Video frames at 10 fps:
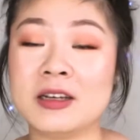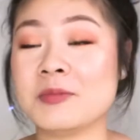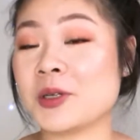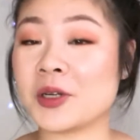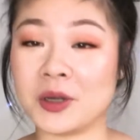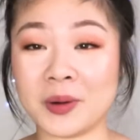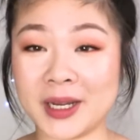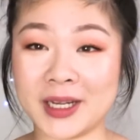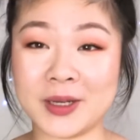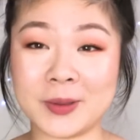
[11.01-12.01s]
I'm not
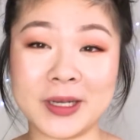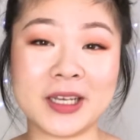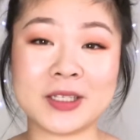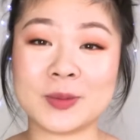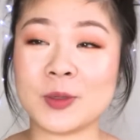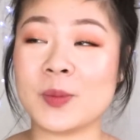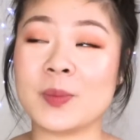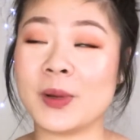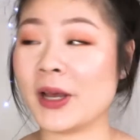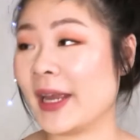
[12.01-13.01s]
going anywhere, so I'm
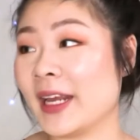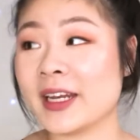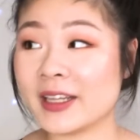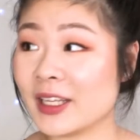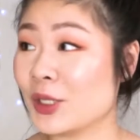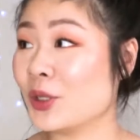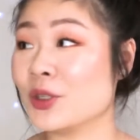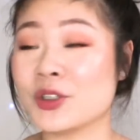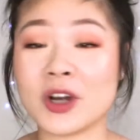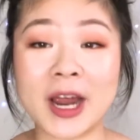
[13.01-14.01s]
not buying anything
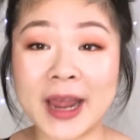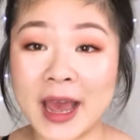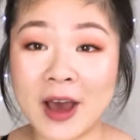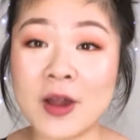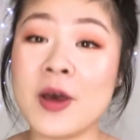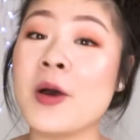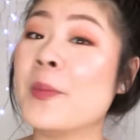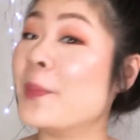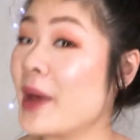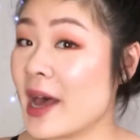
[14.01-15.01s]
new to try out.
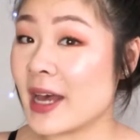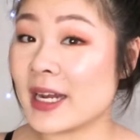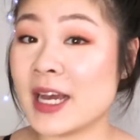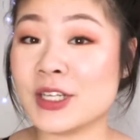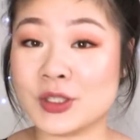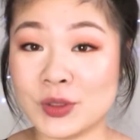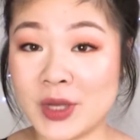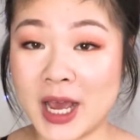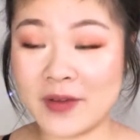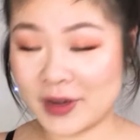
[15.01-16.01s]
But I do
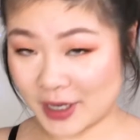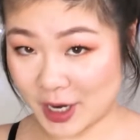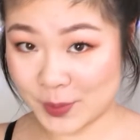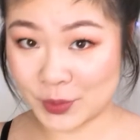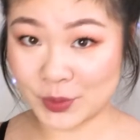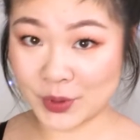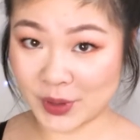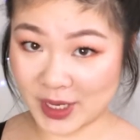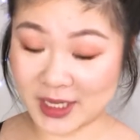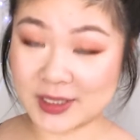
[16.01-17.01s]
have a couple
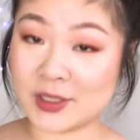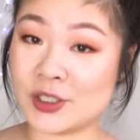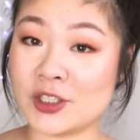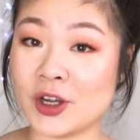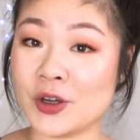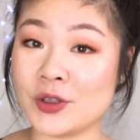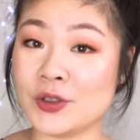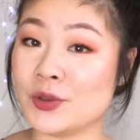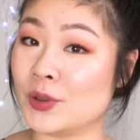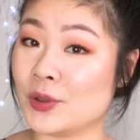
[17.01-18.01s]
things to show
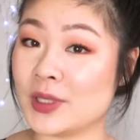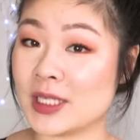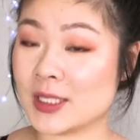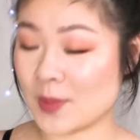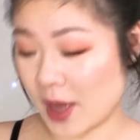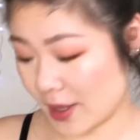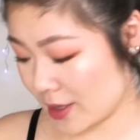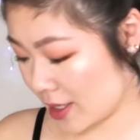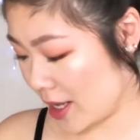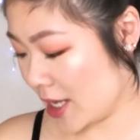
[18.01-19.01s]
you all this
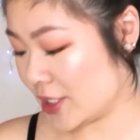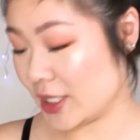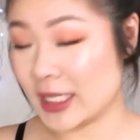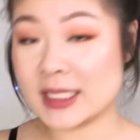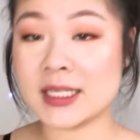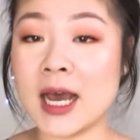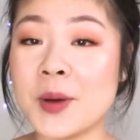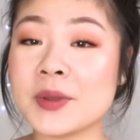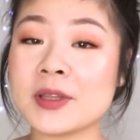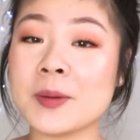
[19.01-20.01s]
month. So let's
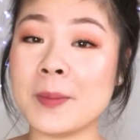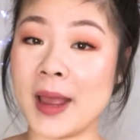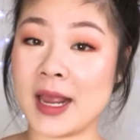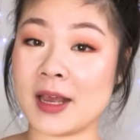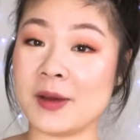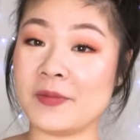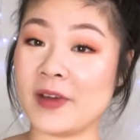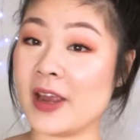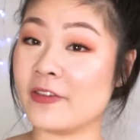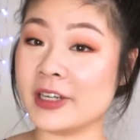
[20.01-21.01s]
start with the makeup
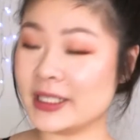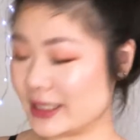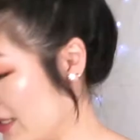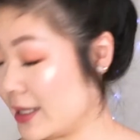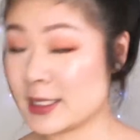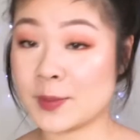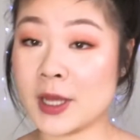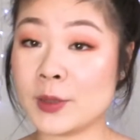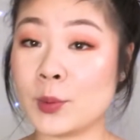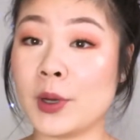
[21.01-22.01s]
favorites. This
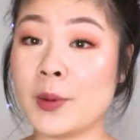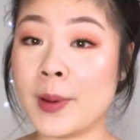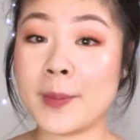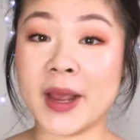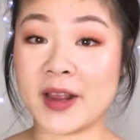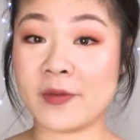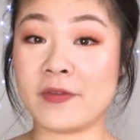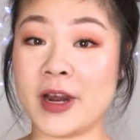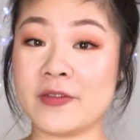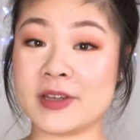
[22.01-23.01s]
month, one of my makeup
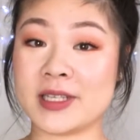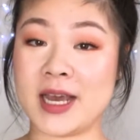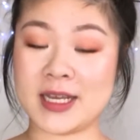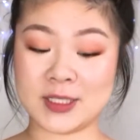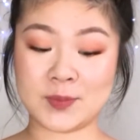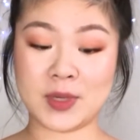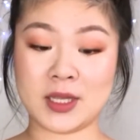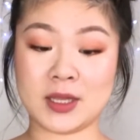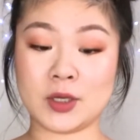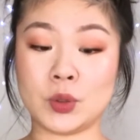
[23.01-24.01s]
favorites has
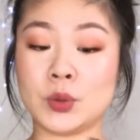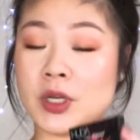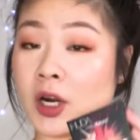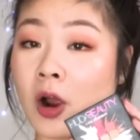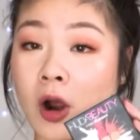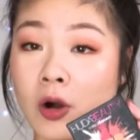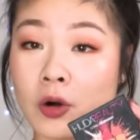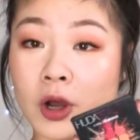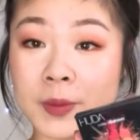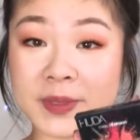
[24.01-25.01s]
been the HUDA
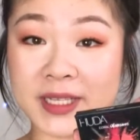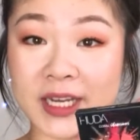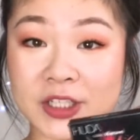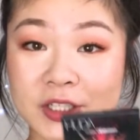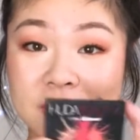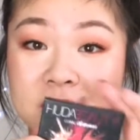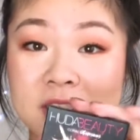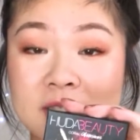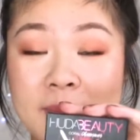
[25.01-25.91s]
Coral Obsessions